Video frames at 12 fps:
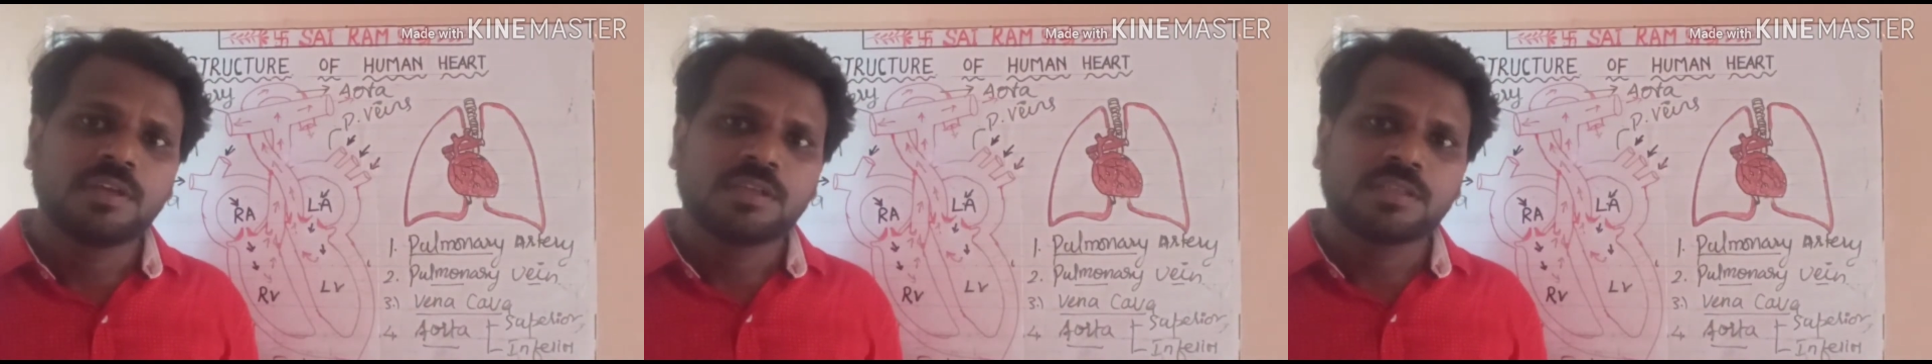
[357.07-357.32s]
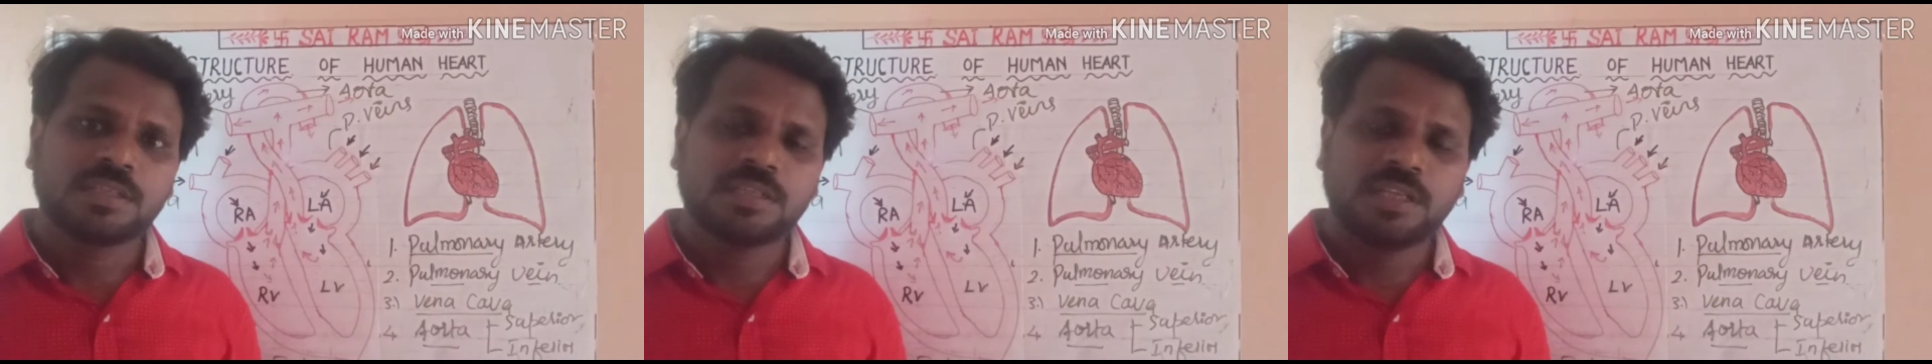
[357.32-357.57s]

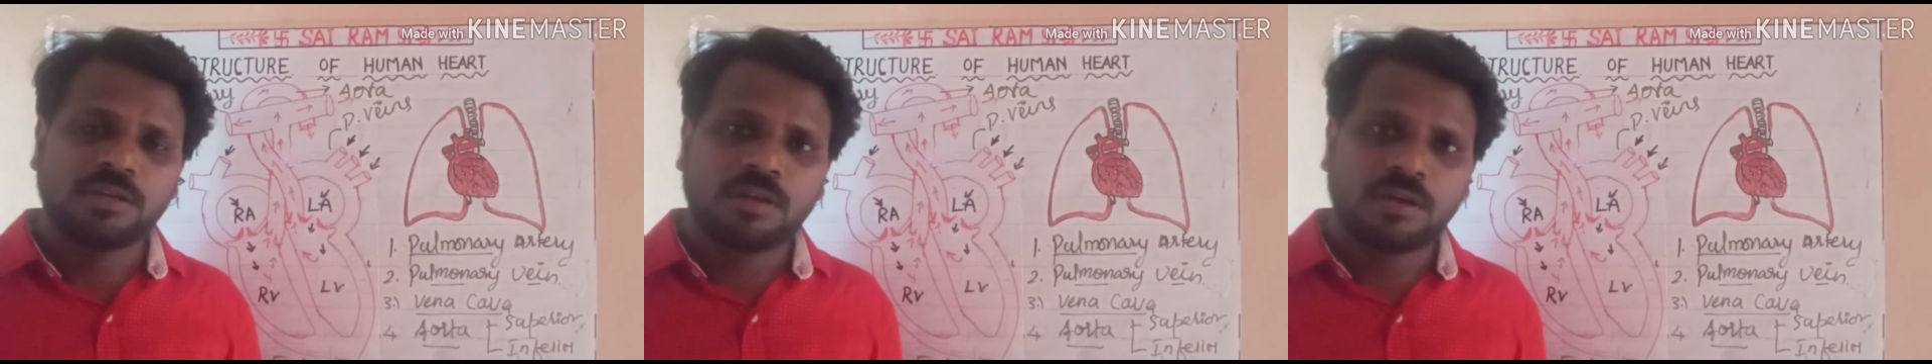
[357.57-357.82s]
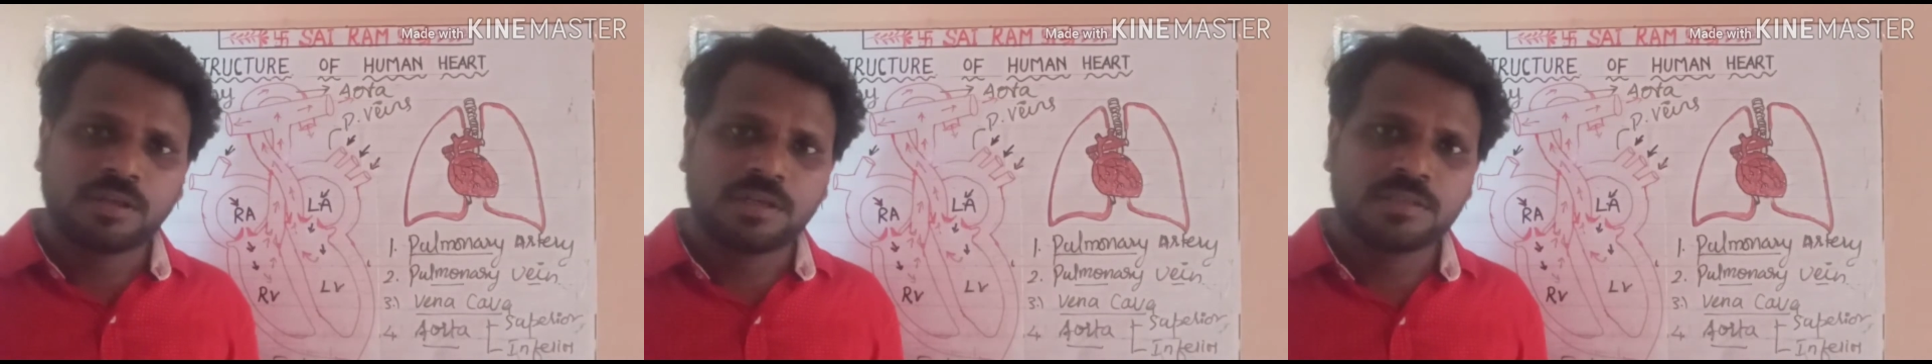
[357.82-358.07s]
certain
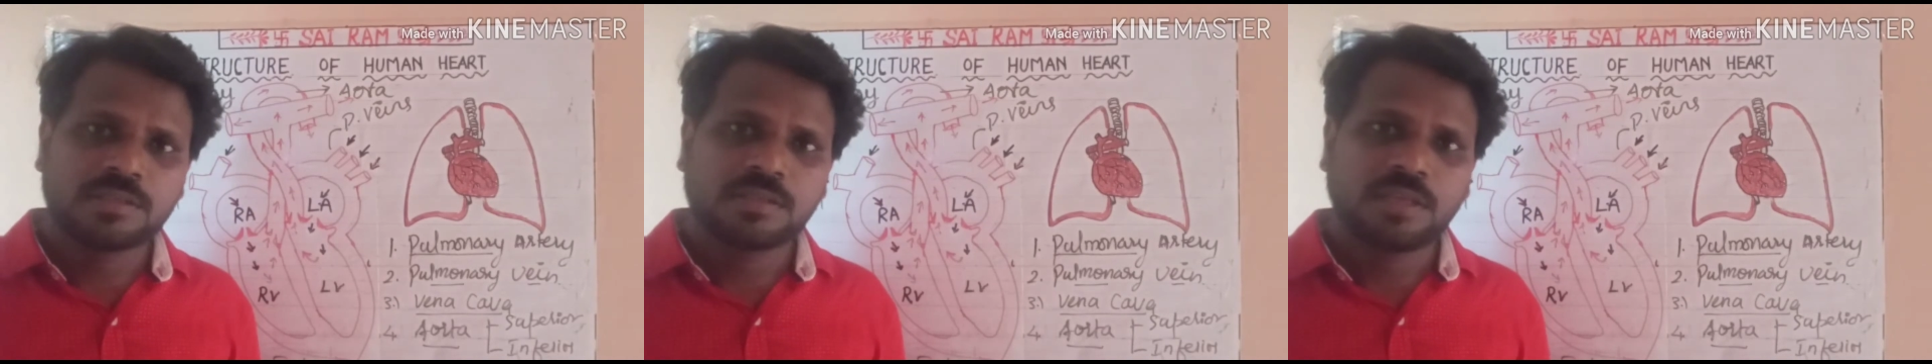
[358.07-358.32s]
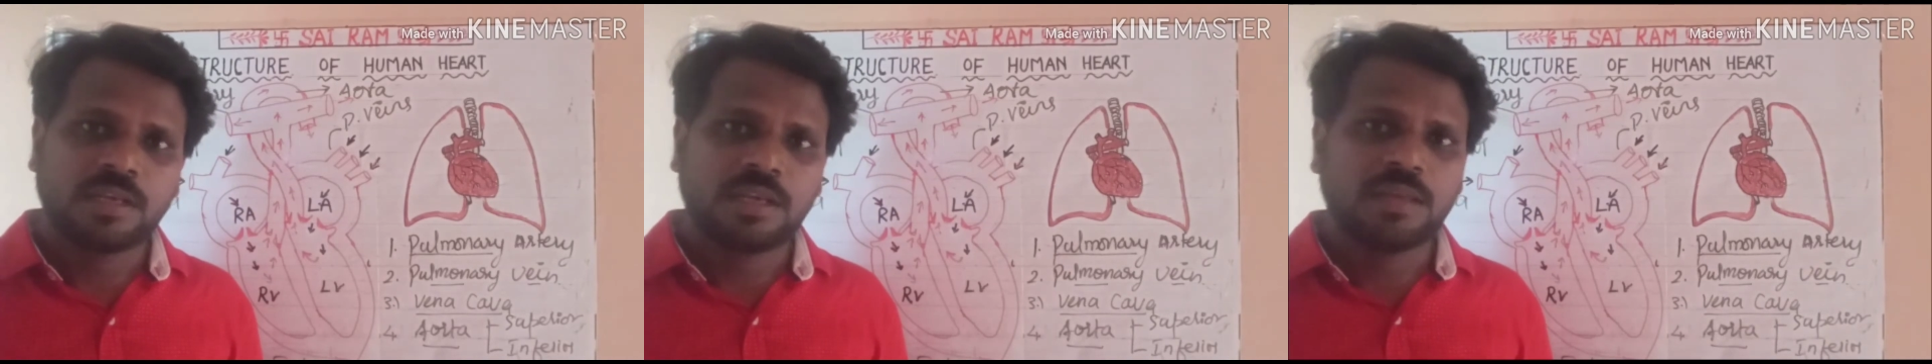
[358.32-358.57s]
organs
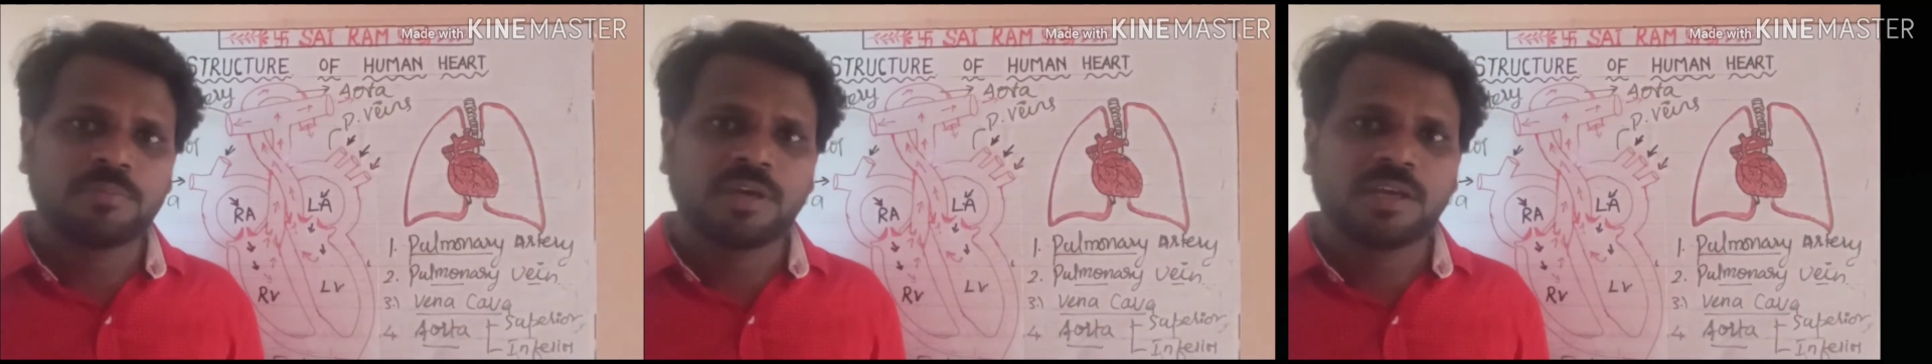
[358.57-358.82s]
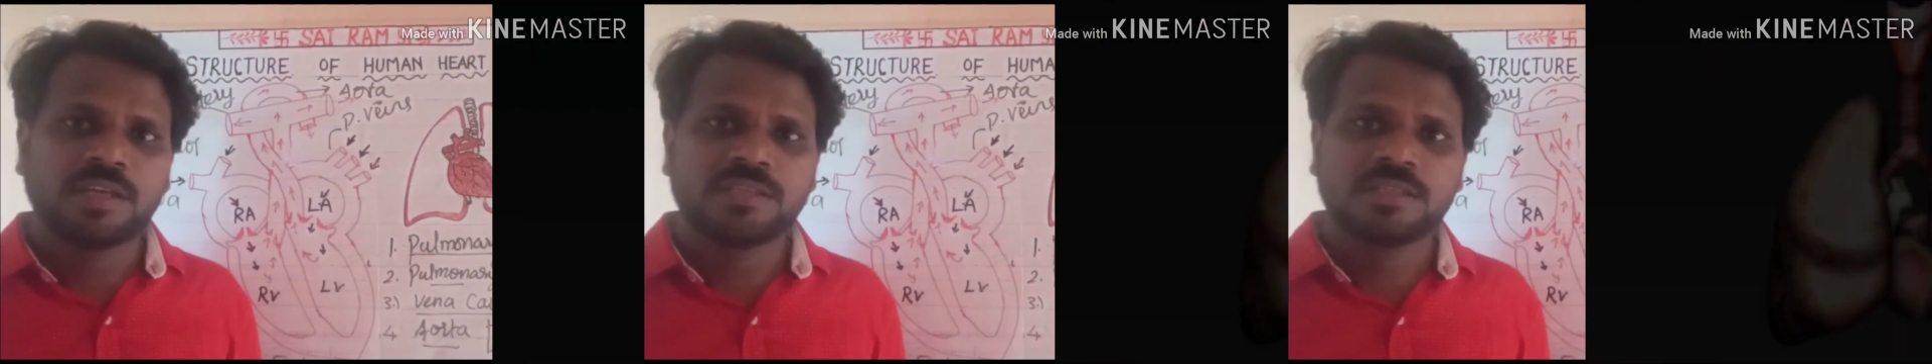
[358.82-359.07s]
in
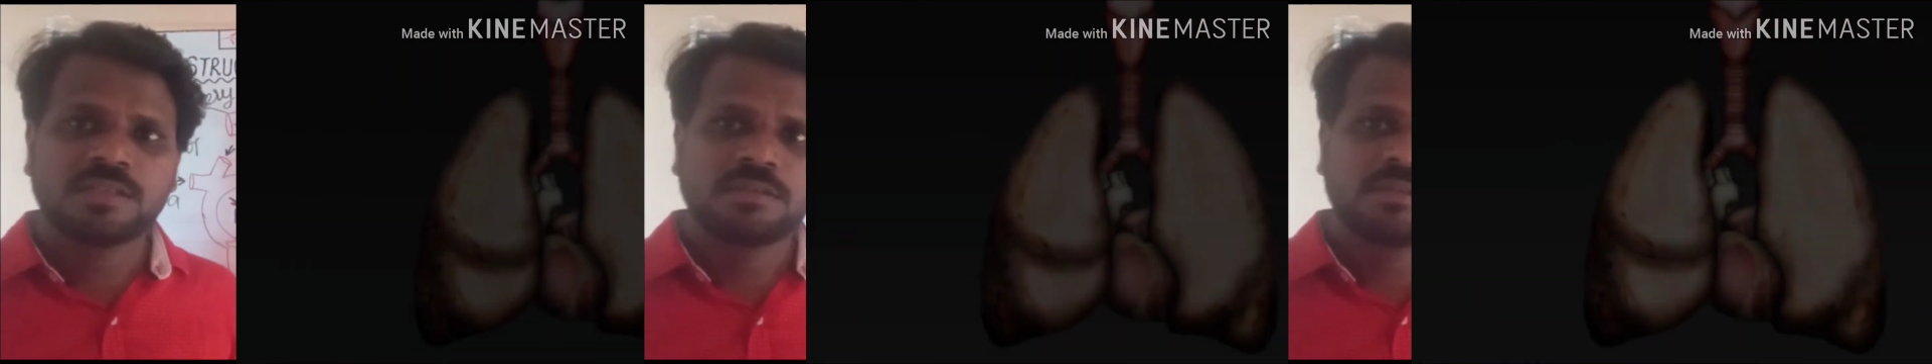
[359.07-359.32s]
lumbar region.